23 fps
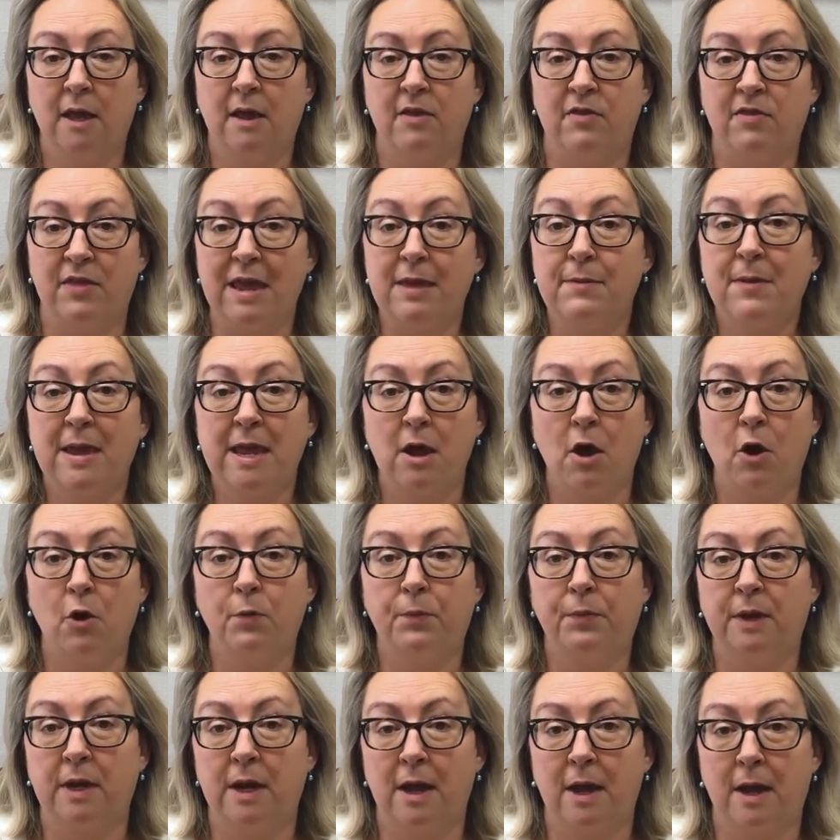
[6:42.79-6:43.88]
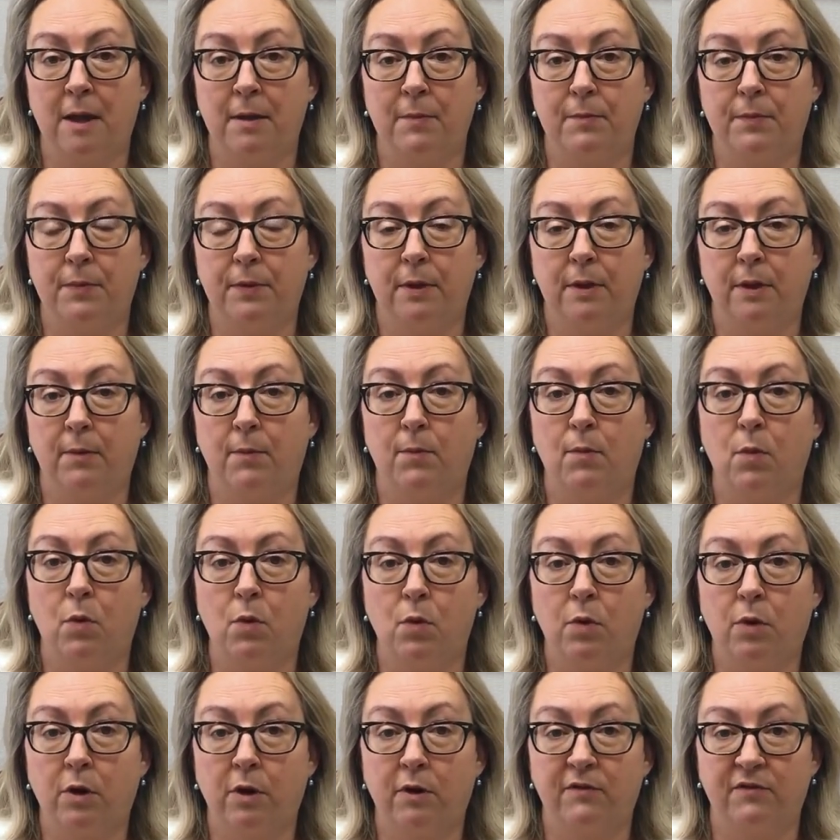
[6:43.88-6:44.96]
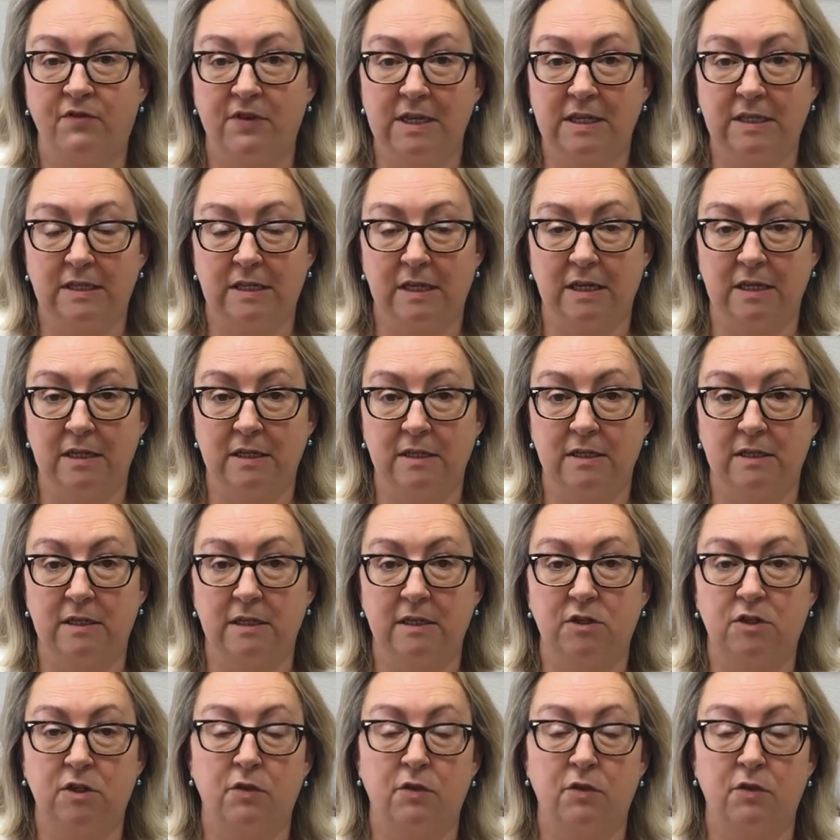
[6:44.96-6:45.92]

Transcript: they may open up more visas.